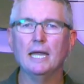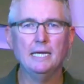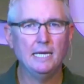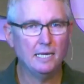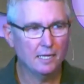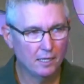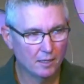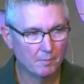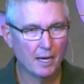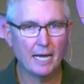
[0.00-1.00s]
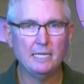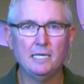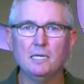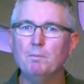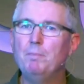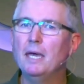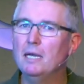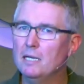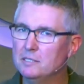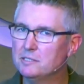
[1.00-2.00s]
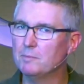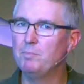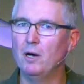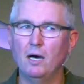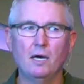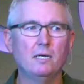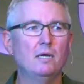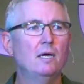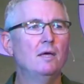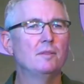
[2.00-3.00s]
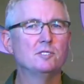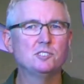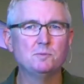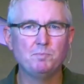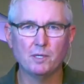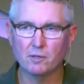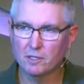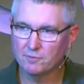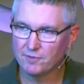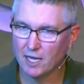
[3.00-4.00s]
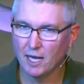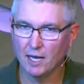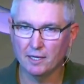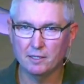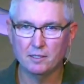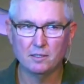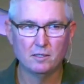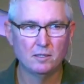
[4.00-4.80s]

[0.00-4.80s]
I need him. I need dependence upon the Spirit of God